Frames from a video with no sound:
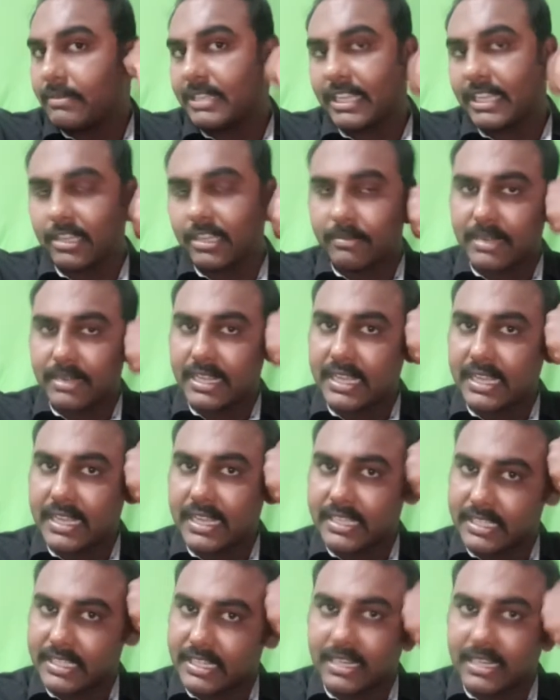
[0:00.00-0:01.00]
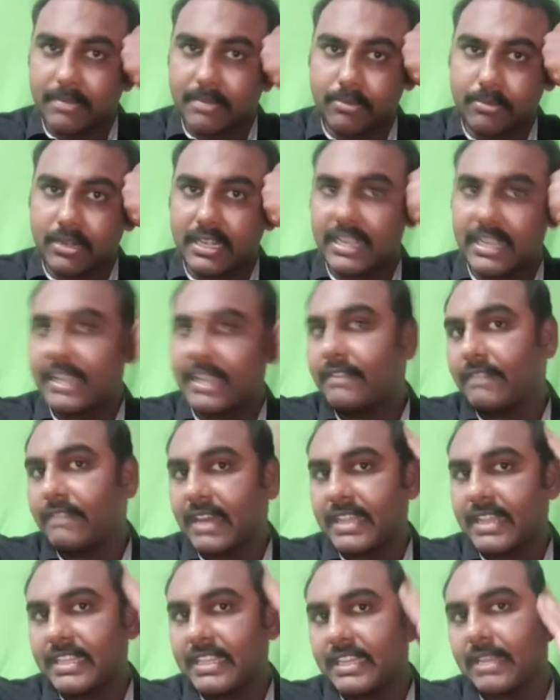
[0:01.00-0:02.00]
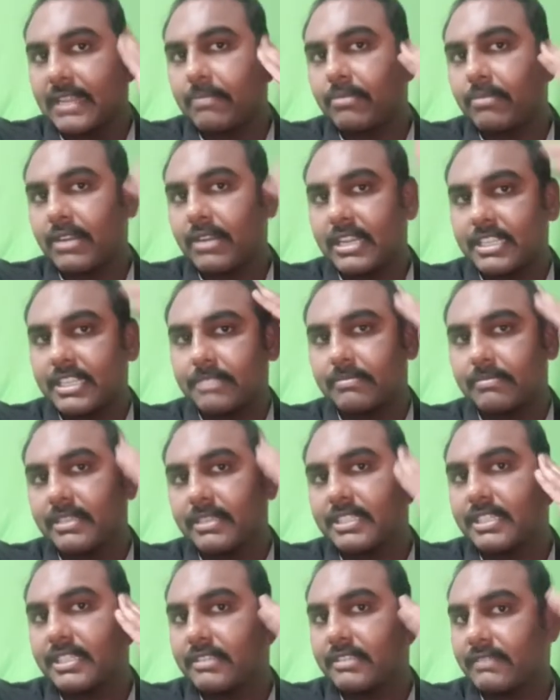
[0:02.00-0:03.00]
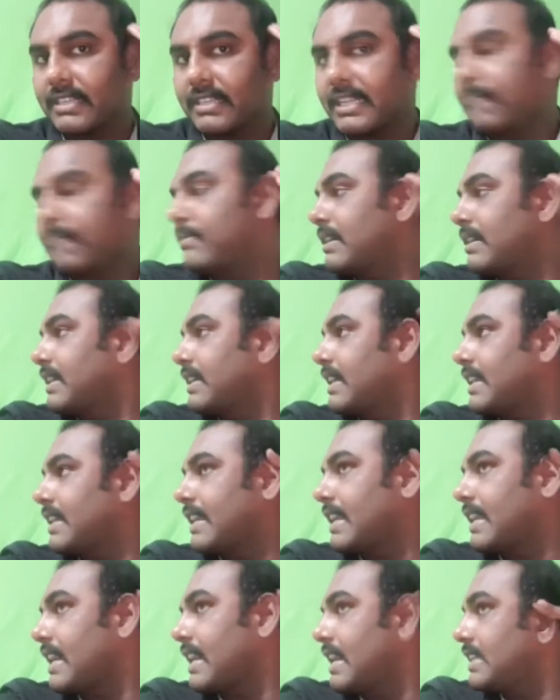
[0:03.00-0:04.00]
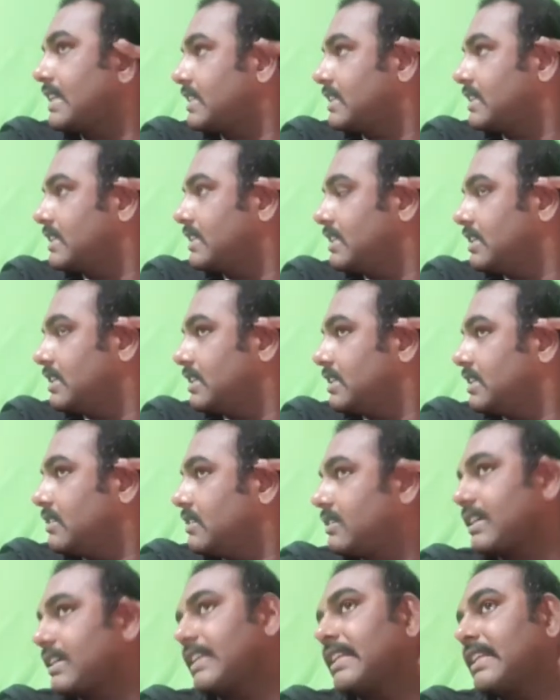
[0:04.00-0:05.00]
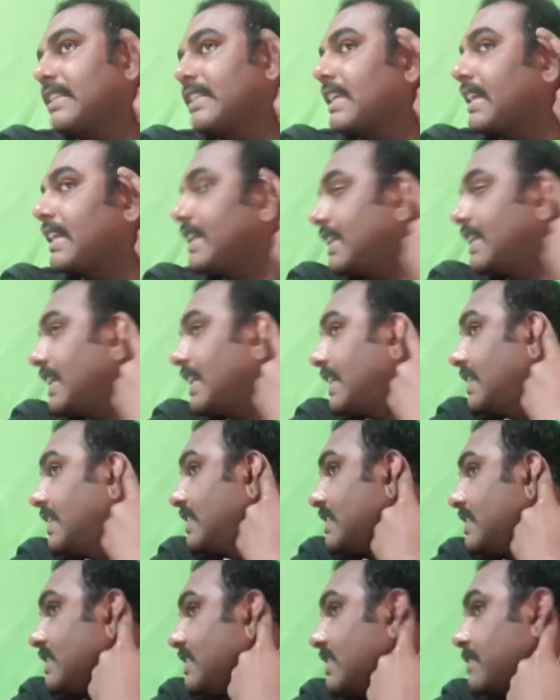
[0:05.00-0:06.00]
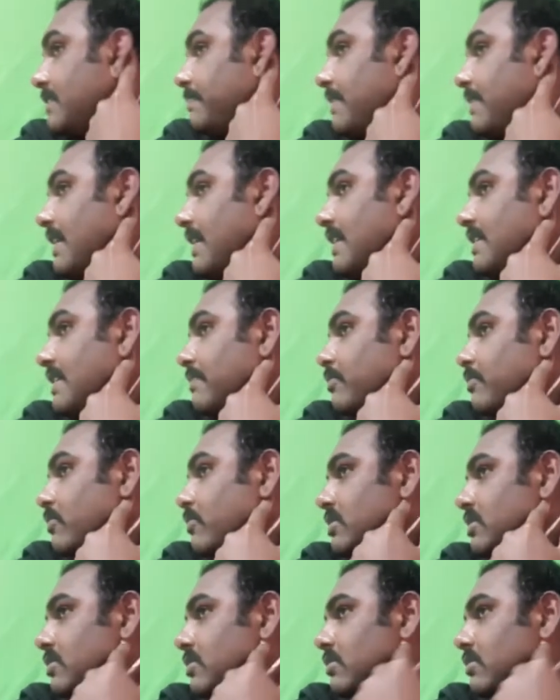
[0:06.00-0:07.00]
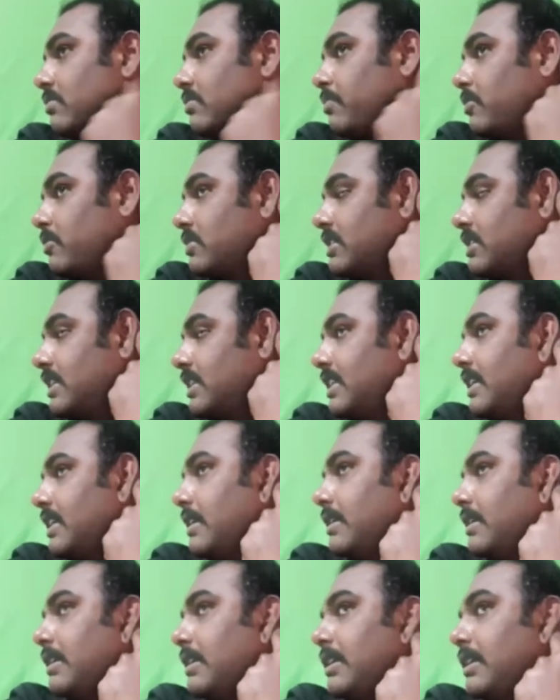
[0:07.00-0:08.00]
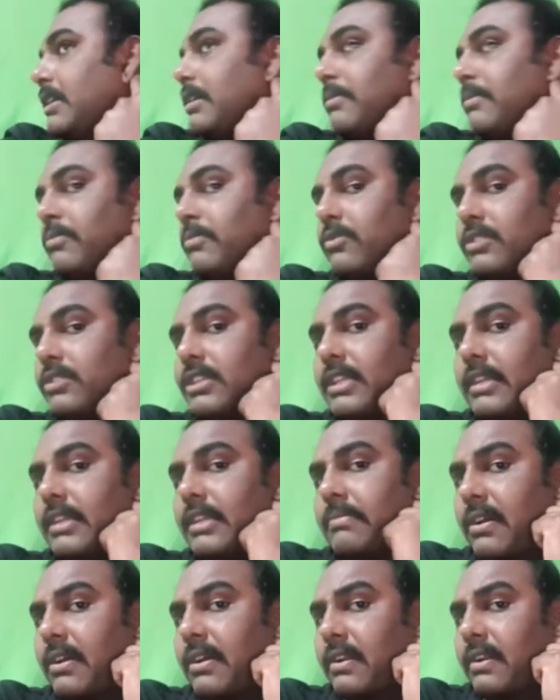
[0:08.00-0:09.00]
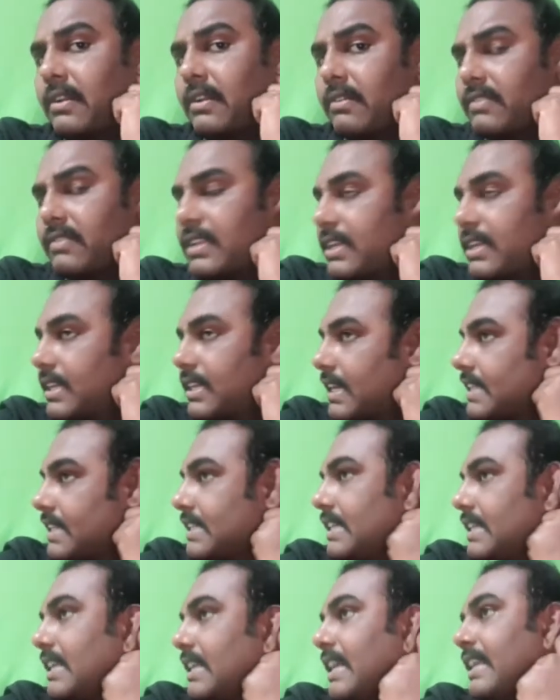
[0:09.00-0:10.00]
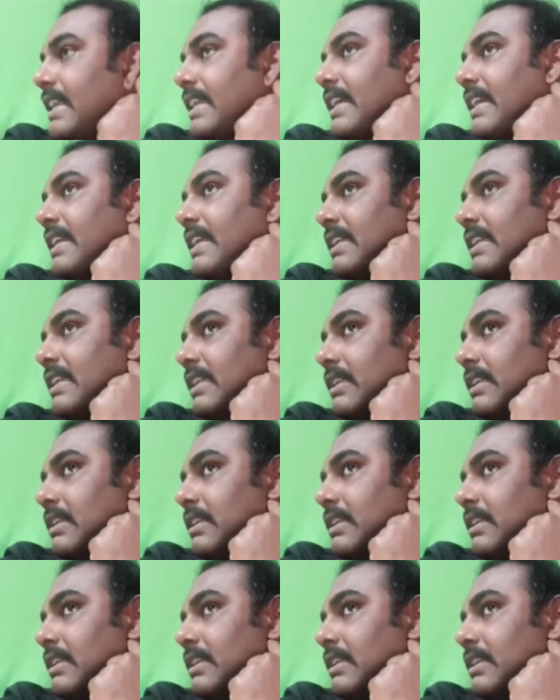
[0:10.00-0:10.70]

the zygomatic arch is a temporal line where the temporalis muscles will come and get attached. Okay, the second line is this part the posterior posterior posterior boundary of the external lateral canal